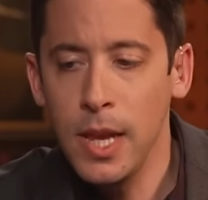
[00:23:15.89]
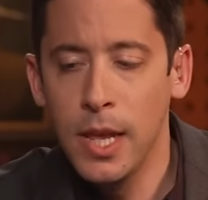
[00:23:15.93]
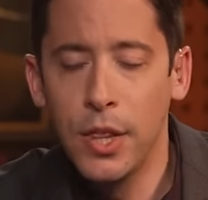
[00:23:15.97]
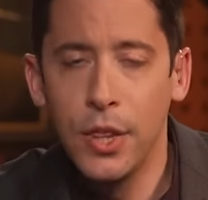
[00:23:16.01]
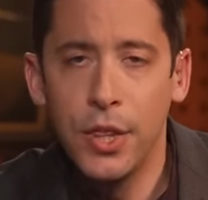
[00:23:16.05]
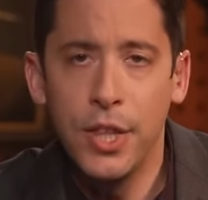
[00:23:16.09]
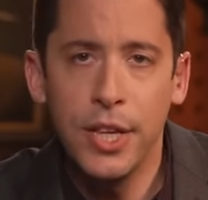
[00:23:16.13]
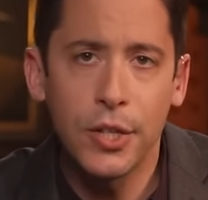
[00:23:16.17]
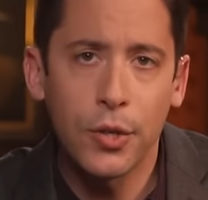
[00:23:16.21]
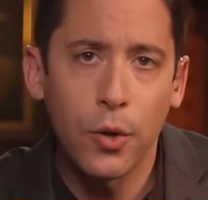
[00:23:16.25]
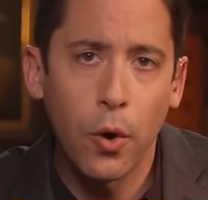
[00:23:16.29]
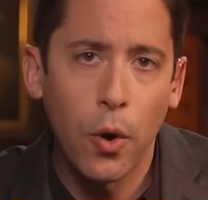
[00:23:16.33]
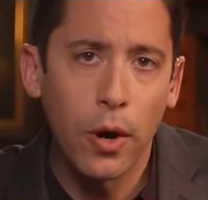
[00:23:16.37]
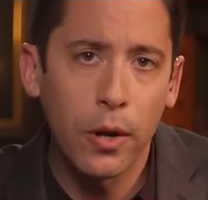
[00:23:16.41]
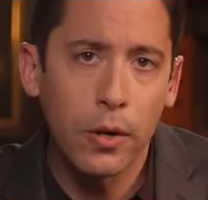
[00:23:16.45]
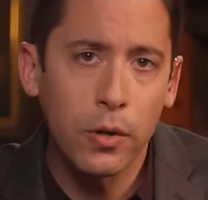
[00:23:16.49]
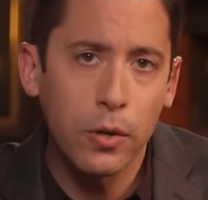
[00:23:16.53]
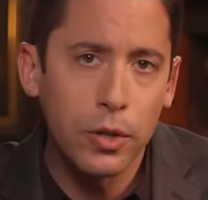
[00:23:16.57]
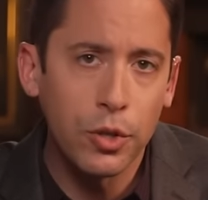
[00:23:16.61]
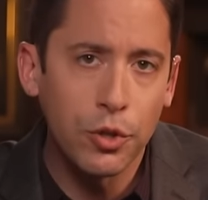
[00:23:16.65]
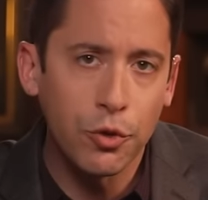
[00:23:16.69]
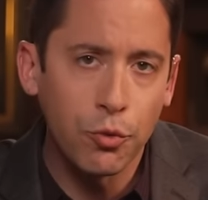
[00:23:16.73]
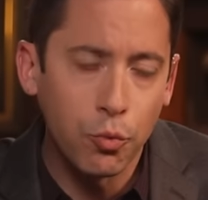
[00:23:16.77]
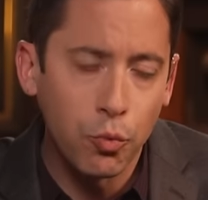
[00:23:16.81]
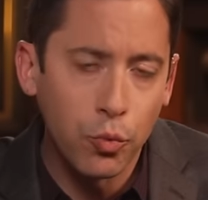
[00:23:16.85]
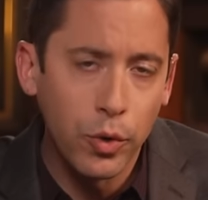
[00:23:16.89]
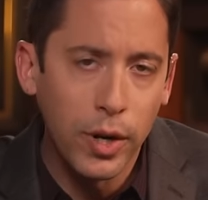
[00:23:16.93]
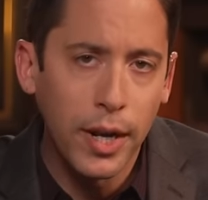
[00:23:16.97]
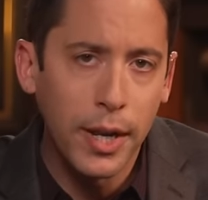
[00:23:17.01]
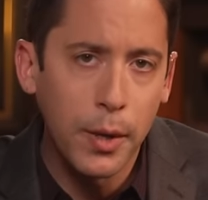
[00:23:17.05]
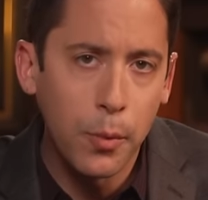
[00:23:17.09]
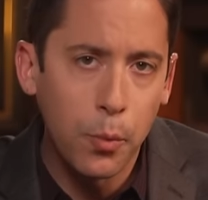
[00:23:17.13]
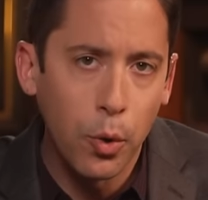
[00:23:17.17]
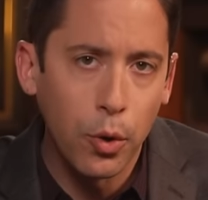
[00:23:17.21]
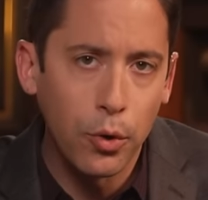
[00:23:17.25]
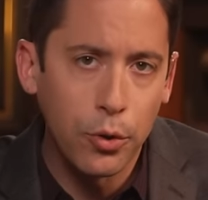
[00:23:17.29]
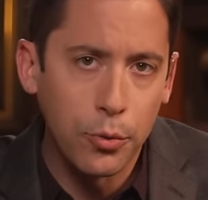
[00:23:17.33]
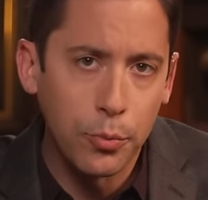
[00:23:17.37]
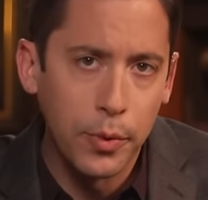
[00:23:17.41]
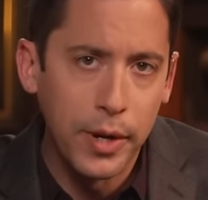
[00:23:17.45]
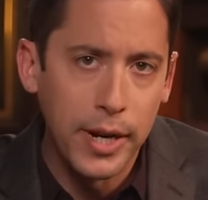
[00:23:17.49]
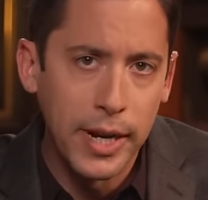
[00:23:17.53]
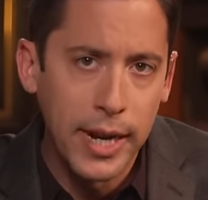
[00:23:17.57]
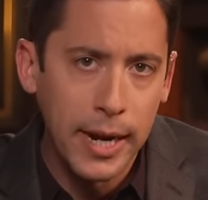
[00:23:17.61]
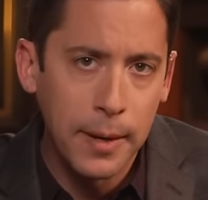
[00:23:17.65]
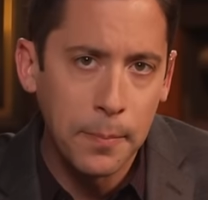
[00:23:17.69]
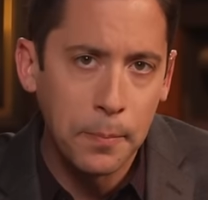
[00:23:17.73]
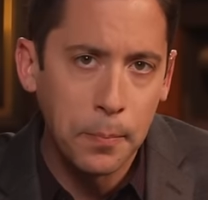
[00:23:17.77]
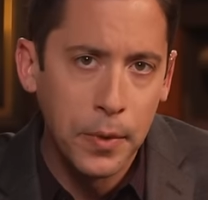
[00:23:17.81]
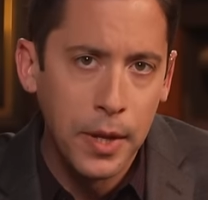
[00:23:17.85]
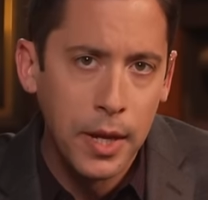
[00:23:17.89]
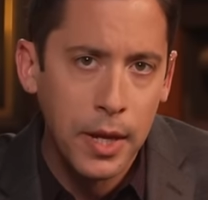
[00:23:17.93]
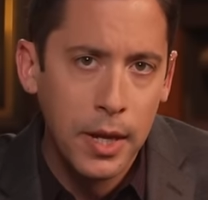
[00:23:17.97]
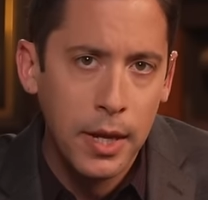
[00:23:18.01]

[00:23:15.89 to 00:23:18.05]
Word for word: This article is really worth reading.